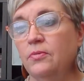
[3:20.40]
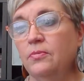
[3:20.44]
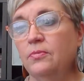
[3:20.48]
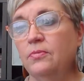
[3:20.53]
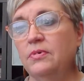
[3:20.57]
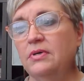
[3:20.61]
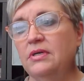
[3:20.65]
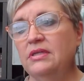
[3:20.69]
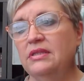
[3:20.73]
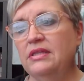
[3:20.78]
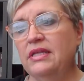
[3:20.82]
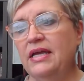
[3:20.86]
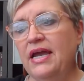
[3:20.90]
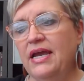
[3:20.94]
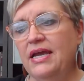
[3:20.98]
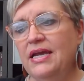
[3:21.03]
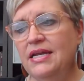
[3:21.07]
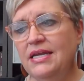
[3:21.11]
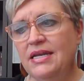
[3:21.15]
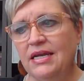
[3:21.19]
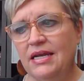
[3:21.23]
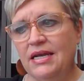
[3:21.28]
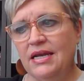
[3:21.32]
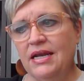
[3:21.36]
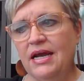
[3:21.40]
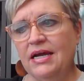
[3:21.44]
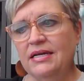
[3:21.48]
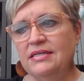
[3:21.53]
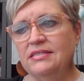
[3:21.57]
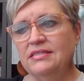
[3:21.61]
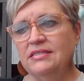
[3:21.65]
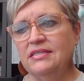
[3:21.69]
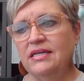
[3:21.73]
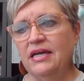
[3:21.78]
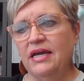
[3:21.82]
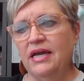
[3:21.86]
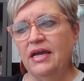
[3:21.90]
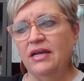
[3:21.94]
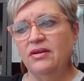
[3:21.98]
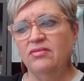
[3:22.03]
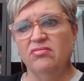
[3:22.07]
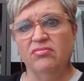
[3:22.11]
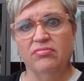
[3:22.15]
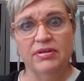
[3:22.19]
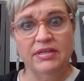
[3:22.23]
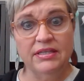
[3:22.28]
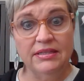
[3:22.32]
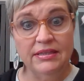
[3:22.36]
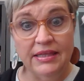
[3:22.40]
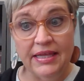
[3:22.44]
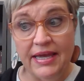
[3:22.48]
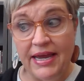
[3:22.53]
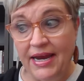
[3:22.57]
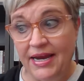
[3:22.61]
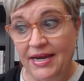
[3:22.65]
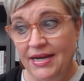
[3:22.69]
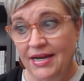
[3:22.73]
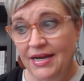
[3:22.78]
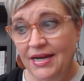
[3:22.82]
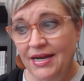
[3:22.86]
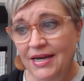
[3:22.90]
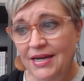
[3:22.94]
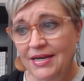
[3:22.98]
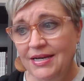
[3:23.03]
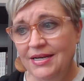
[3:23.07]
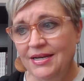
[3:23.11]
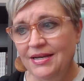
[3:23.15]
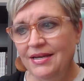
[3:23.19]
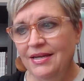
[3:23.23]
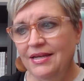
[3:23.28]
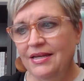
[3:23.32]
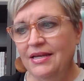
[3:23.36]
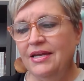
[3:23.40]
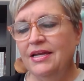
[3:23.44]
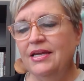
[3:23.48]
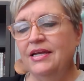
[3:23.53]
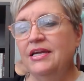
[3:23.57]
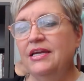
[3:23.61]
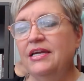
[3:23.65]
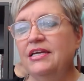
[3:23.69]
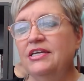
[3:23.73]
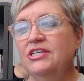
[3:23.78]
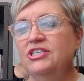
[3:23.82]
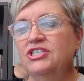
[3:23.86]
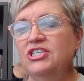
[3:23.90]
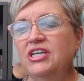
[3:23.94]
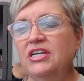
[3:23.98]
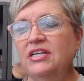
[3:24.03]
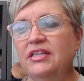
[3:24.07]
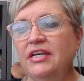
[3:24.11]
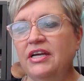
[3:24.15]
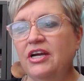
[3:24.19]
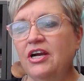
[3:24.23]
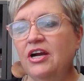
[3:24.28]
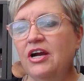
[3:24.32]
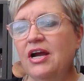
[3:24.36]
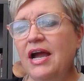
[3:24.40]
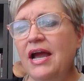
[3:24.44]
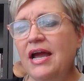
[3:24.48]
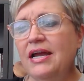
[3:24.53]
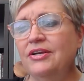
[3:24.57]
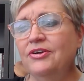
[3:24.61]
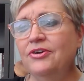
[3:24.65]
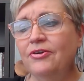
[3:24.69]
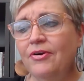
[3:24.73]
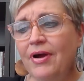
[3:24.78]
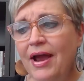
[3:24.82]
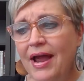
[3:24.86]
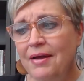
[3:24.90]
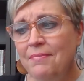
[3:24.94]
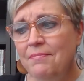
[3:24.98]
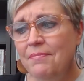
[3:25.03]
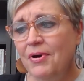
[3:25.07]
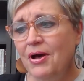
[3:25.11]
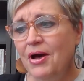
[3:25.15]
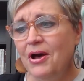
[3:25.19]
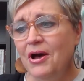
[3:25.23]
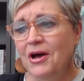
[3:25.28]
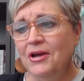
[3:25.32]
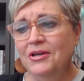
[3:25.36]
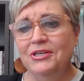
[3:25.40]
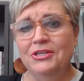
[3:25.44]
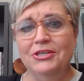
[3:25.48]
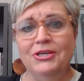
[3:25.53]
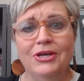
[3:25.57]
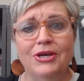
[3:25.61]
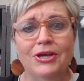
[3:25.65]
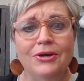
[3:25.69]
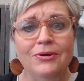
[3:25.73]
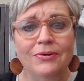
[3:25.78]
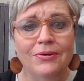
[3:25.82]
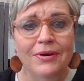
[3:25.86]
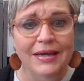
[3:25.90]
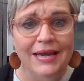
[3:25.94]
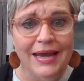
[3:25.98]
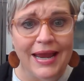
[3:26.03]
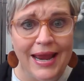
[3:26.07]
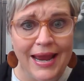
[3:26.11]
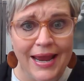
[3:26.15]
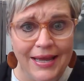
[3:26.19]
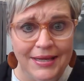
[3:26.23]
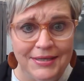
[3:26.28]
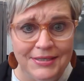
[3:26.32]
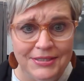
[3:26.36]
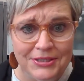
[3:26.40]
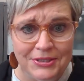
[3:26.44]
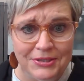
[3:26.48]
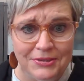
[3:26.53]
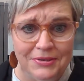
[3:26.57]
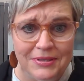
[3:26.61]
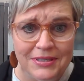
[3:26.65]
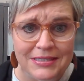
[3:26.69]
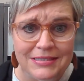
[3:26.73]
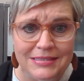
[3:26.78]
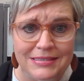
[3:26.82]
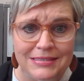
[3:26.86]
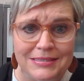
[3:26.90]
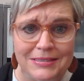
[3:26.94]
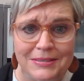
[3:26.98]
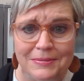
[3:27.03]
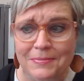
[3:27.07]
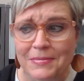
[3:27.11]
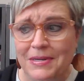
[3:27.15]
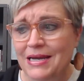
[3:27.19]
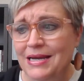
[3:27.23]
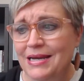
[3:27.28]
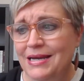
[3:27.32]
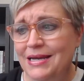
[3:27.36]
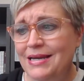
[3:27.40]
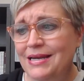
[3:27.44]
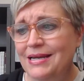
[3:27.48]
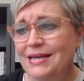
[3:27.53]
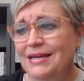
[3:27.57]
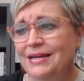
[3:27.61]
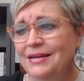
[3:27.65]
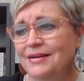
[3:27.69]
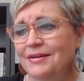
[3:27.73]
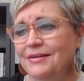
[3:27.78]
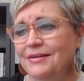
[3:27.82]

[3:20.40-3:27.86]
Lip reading: Related, I said. Related? Sheila cried, Grandpa, you can't do this to me.